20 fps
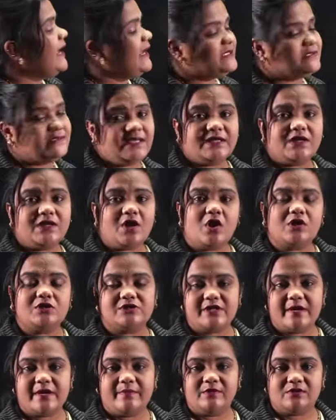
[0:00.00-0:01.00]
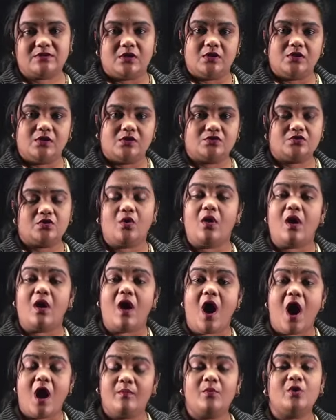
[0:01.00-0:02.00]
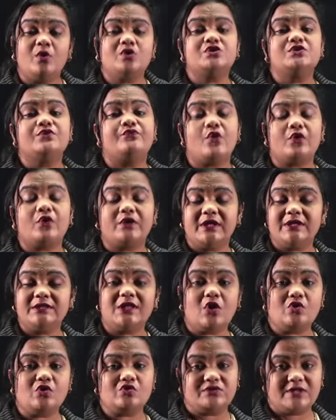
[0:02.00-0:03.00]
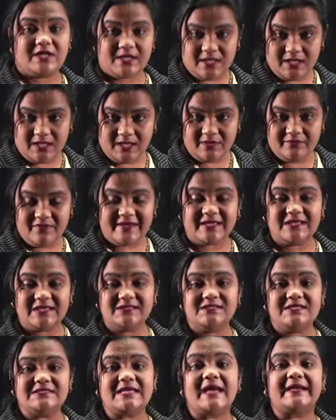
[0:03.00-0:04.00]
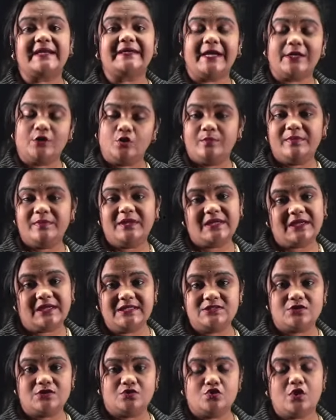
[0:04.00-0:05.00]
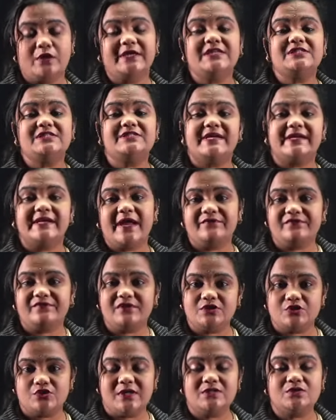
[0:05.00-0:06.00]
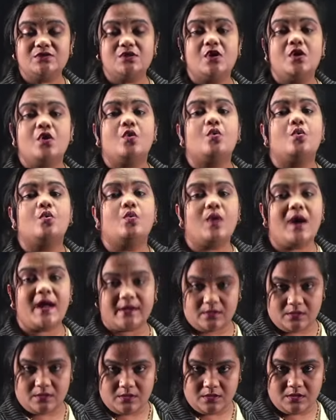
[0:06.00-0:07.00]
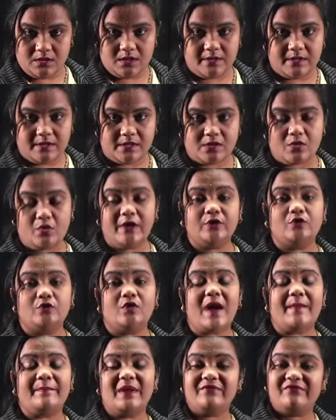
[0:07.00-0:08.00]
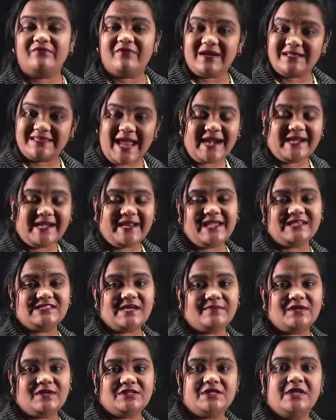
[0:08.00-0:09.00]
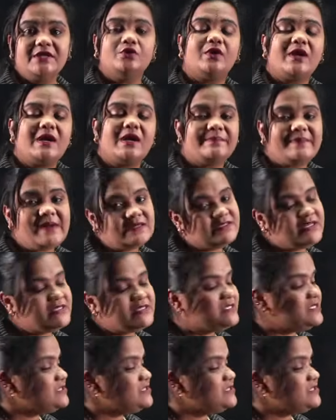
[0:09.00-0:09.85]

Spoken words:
SI Constable, so almost 14,000 vacancies are yet to be released. So, each and every students who are going to apply for that examination, you can purchase this